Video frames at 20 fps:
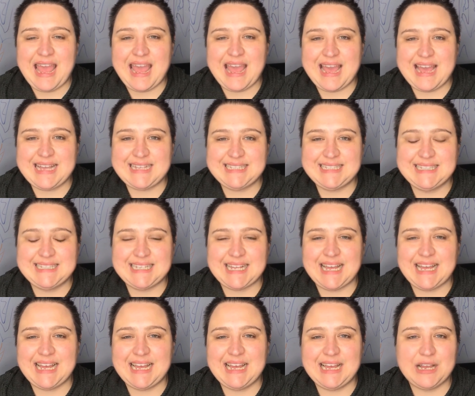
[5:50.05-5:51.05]
has
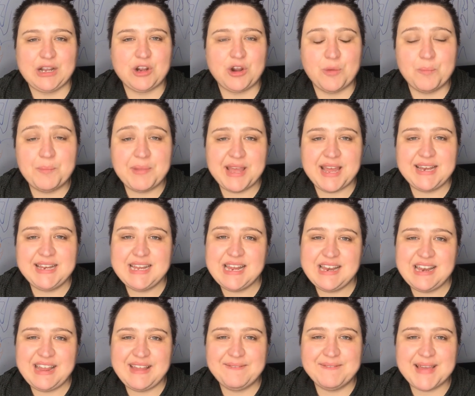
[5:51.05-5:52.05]
a
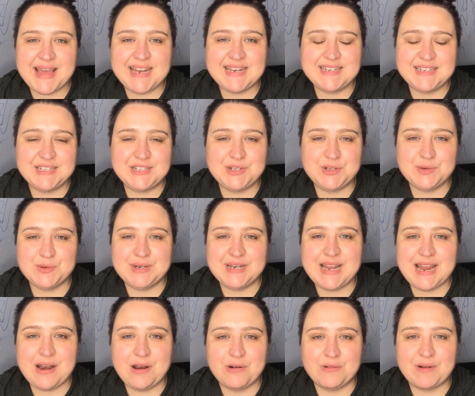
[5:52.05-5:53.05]
companion event to
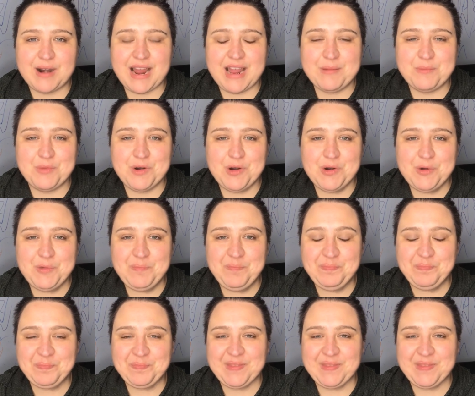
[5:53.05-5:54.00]
NaNoWriMo.